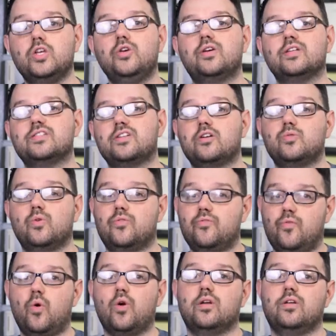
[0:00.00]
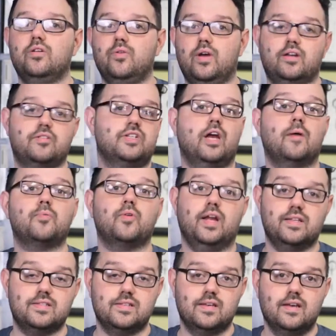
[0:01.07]
you can start to afford new energy
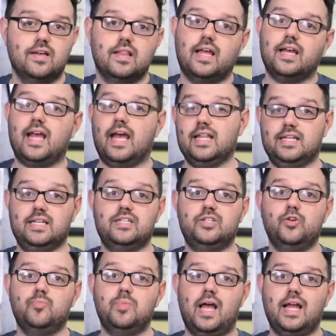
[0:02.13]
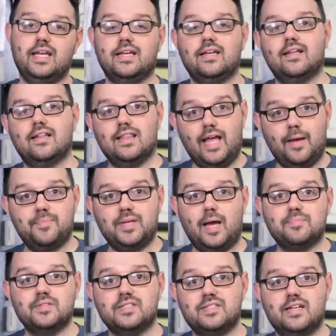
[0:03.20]
upgrades, like LED tube lighting,
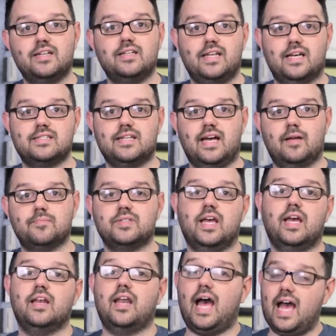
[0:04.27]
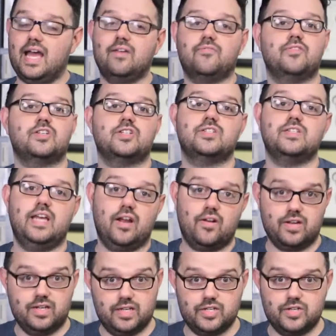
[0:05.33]
laptops instead of desktops, and high efficiency air
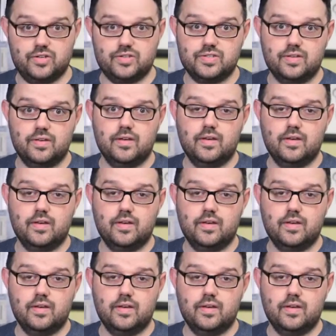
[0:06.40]
conditioners.